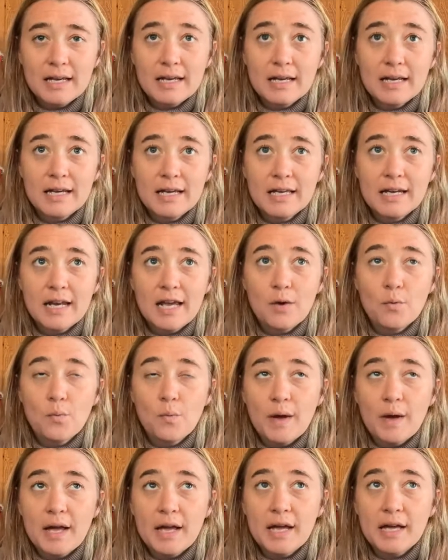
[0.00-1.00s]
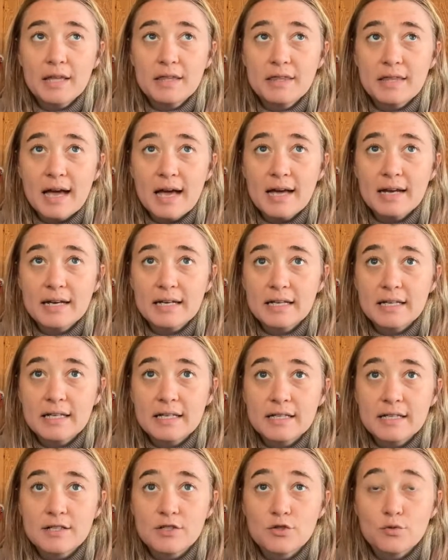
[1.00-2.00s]
in a way that
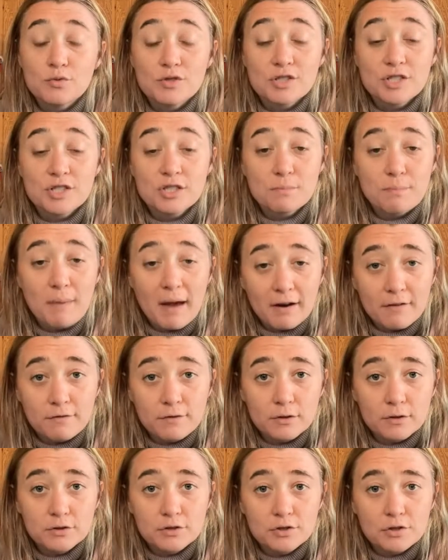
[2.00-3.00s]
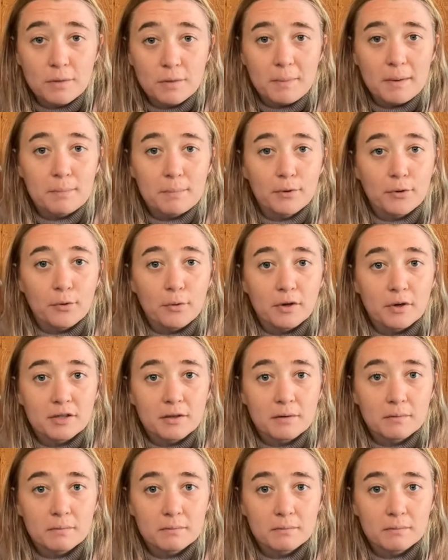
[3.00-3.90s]
is respectful to the people you are